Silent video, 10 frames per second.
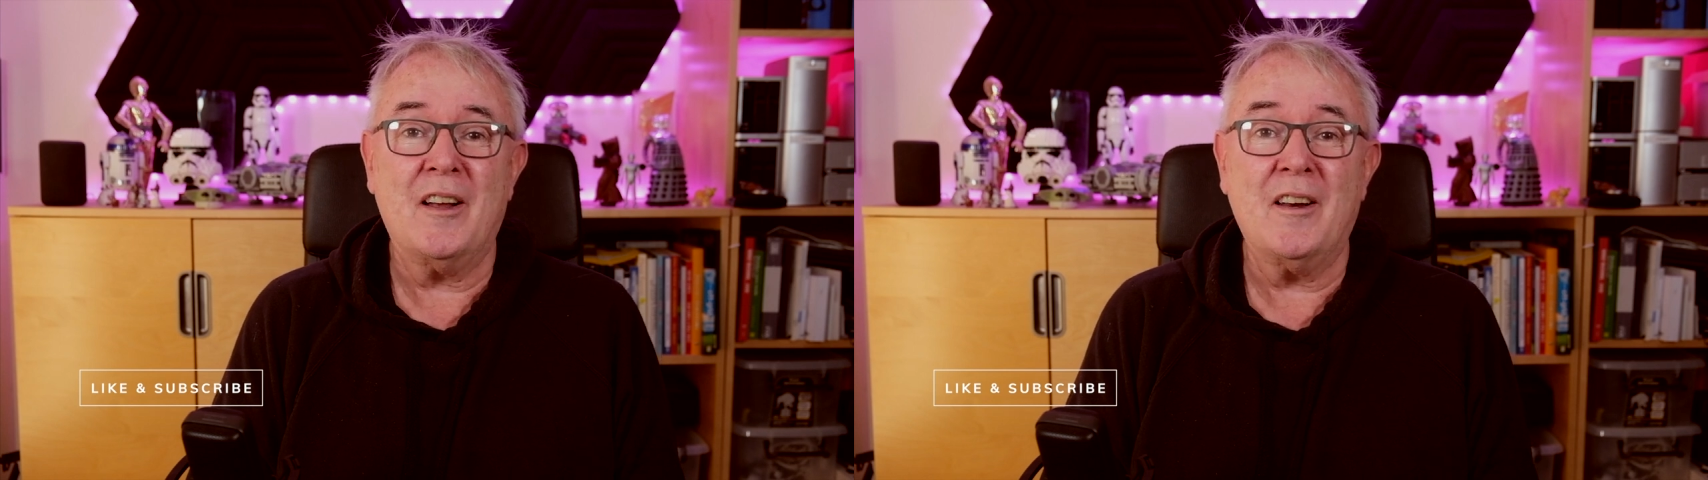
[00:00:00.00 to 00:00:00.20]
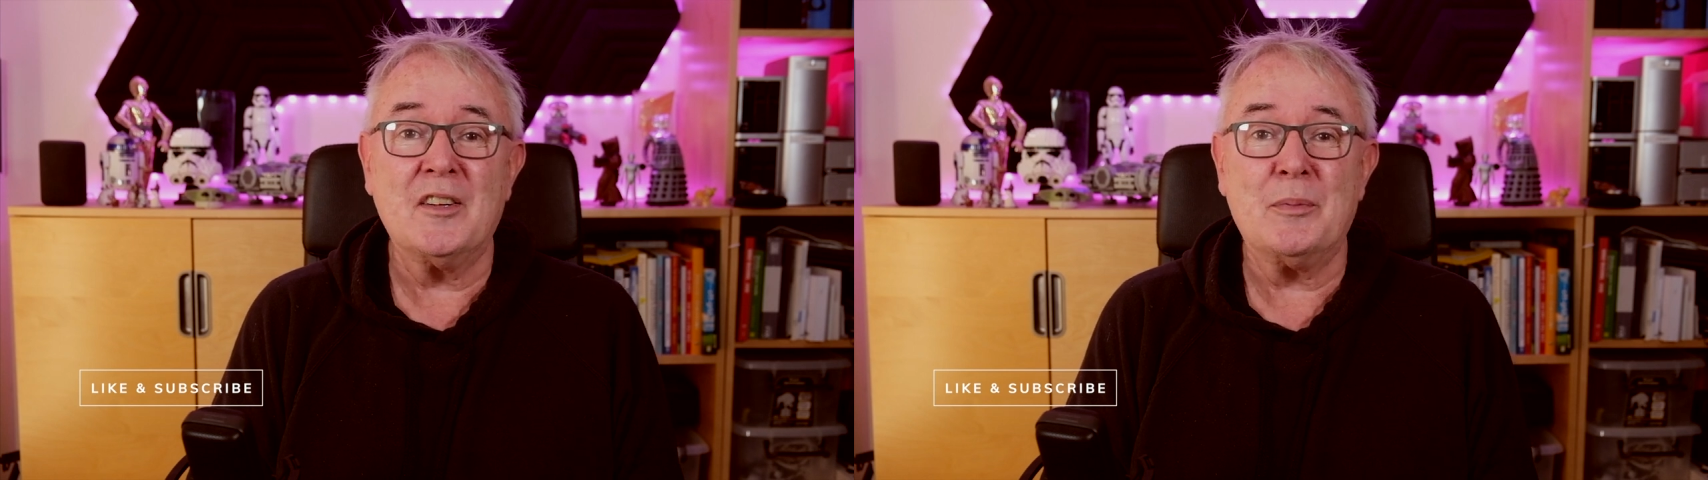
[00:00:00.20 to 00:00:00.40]

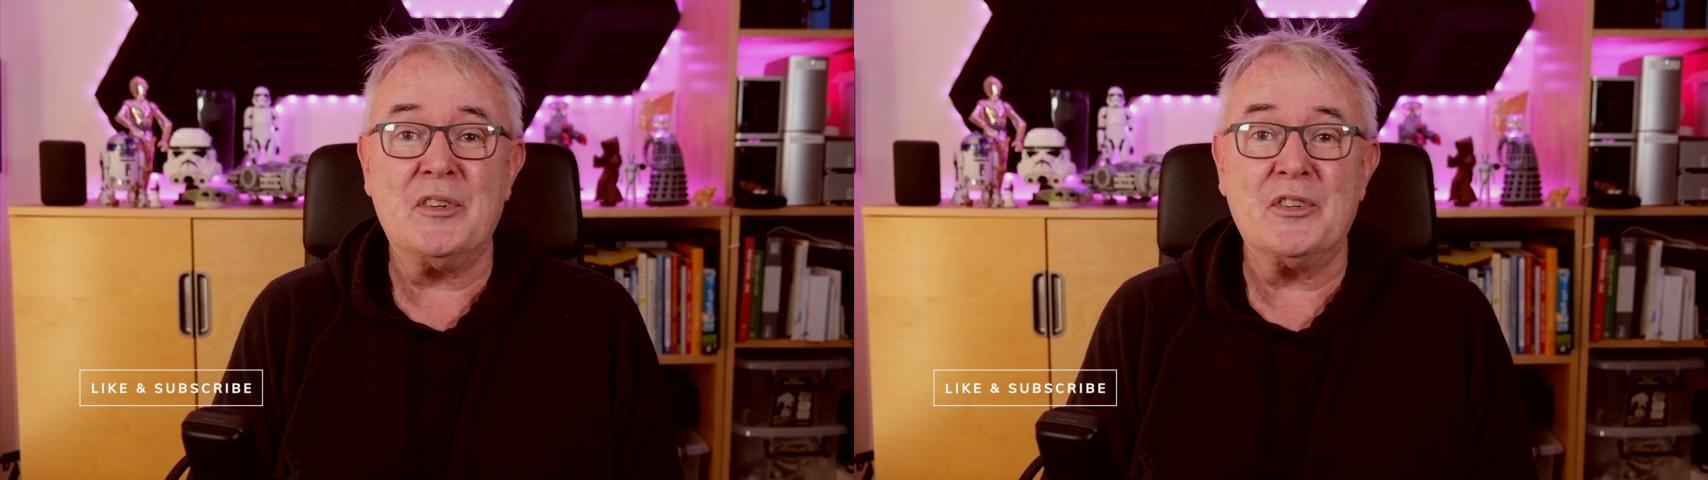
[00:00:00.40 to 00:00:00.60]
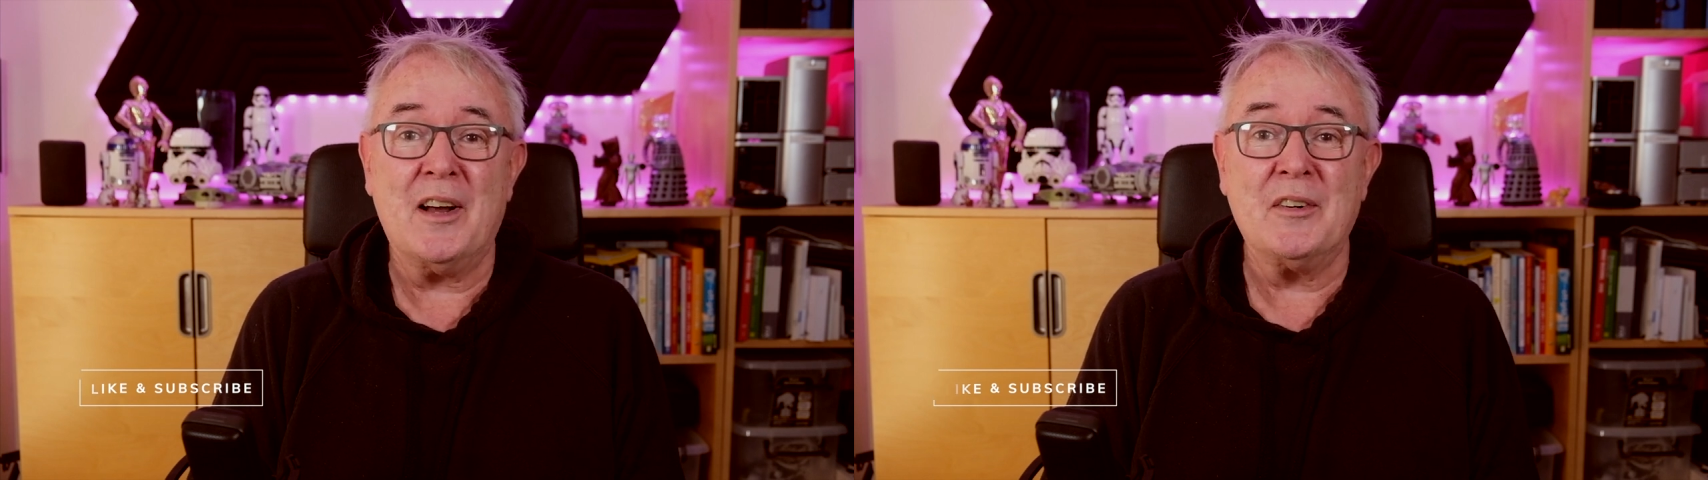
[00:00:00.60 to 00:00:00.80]
I like to
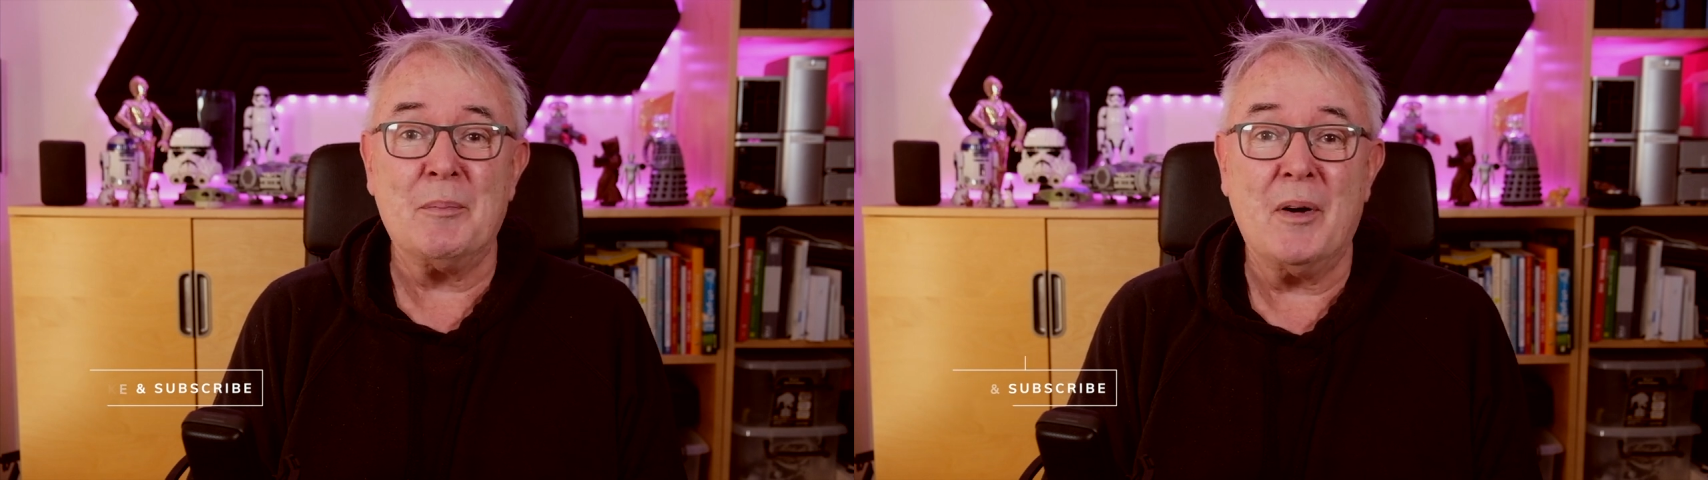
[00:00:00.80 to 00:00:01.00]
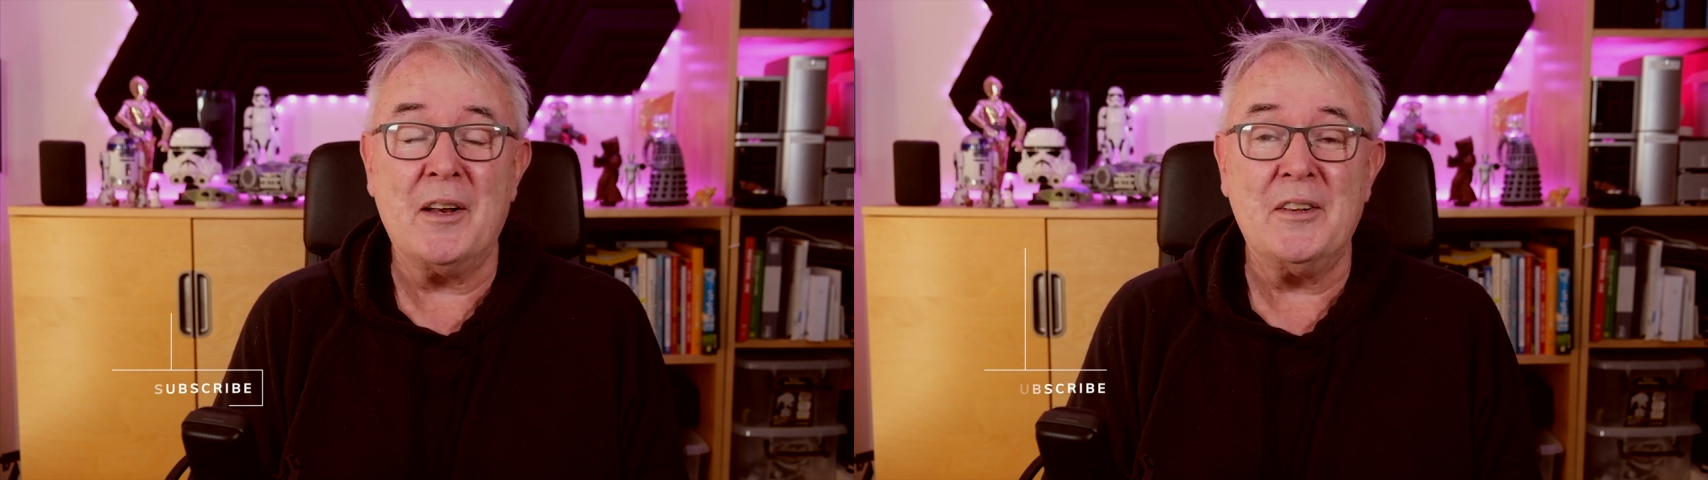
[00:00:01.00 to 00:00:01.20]
be
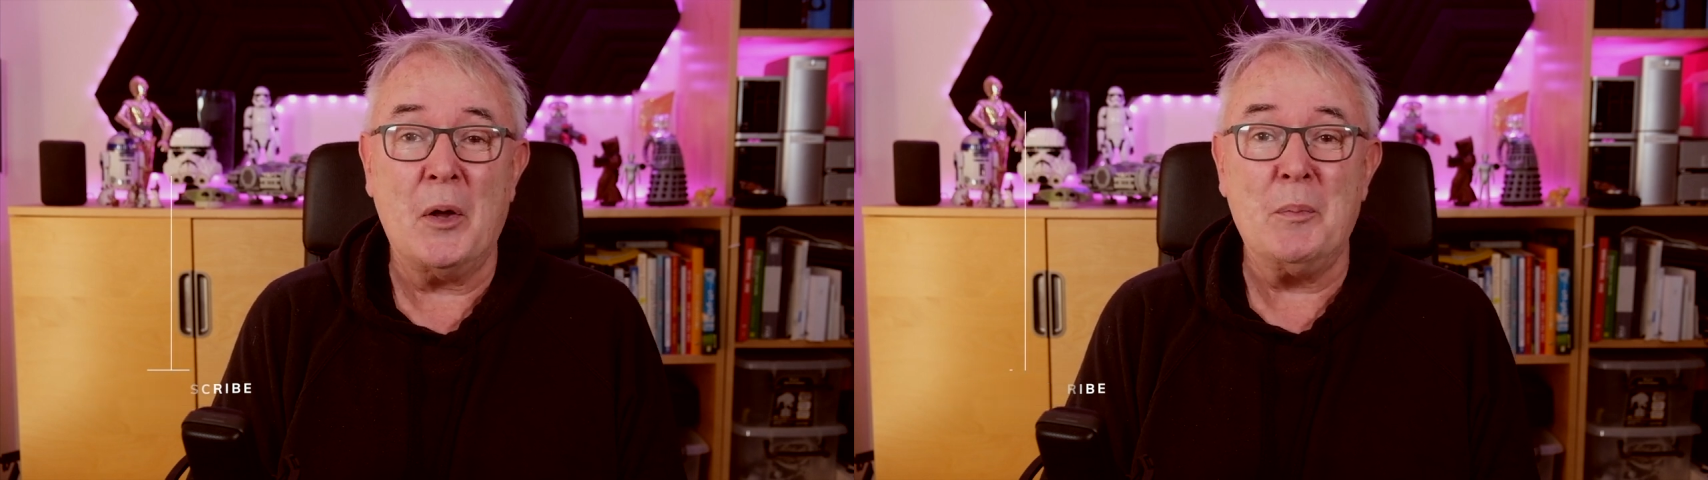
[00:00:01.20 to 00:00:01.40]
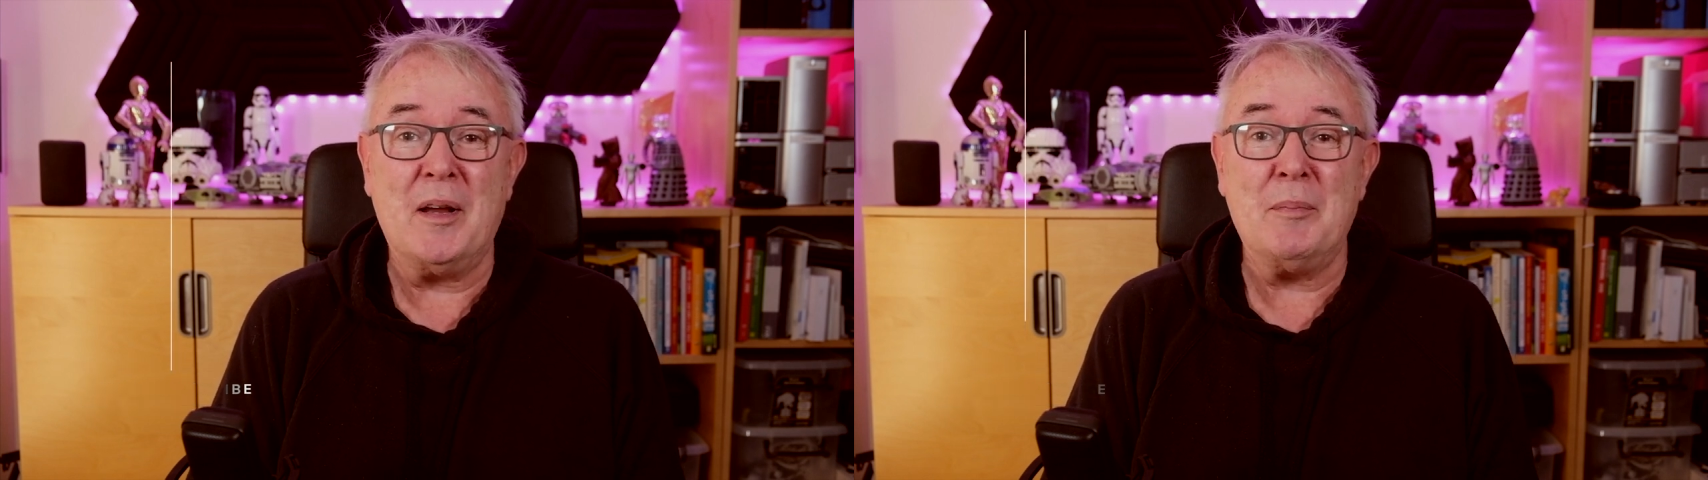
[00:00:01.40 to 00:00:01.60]
surrounded by
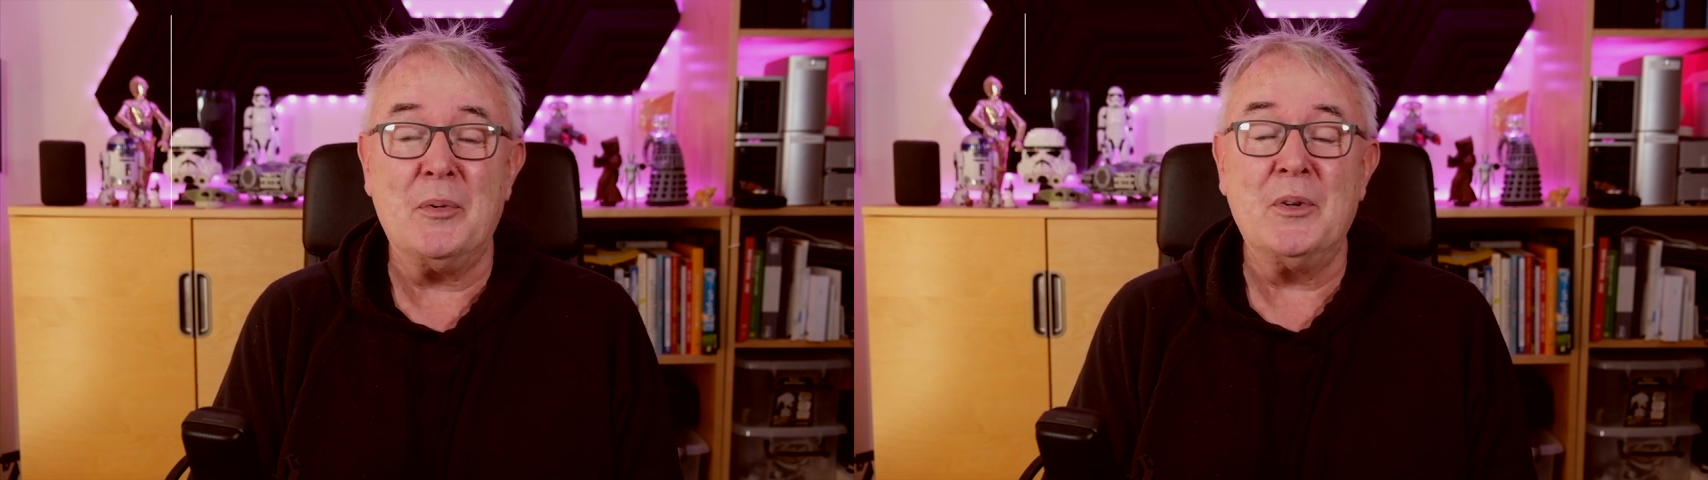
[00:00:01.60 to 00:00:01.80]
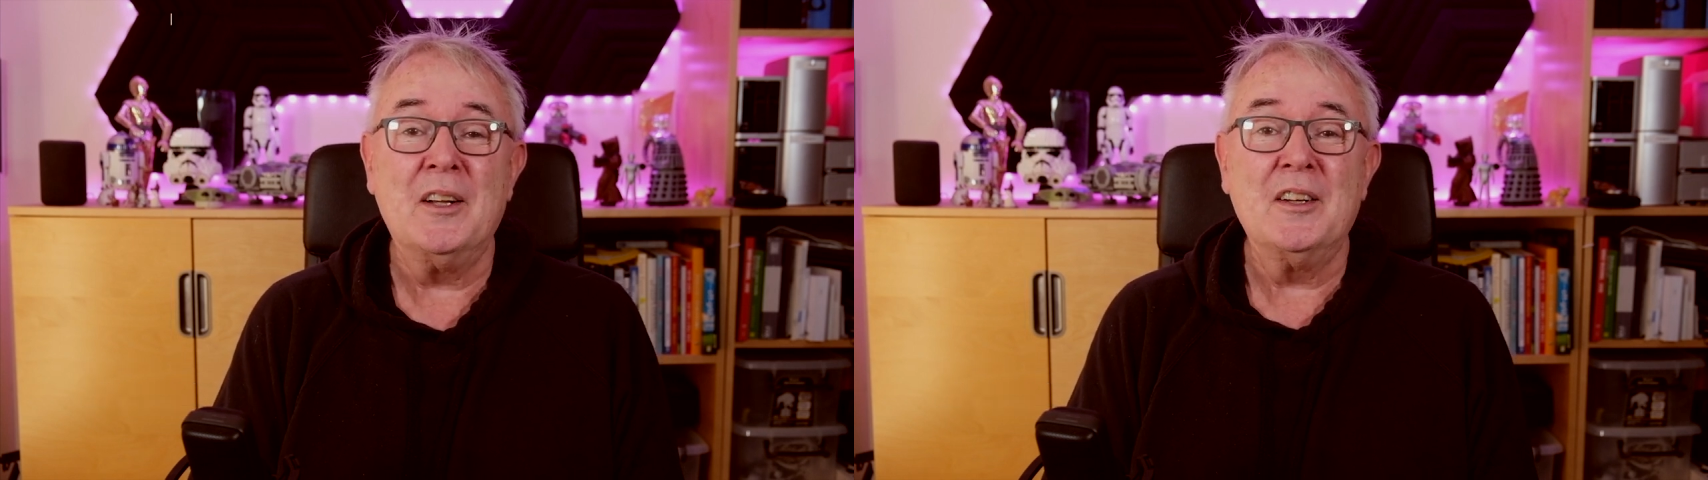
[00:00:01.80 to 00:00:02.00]
no
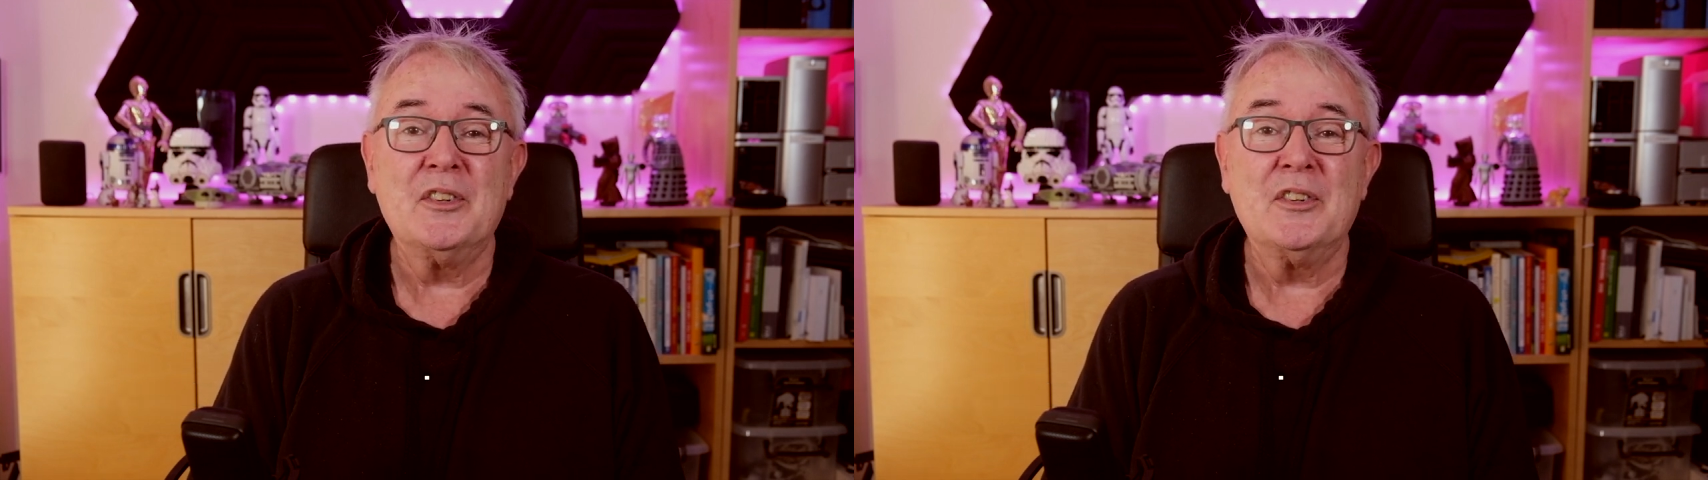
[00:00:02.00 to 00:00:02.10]
people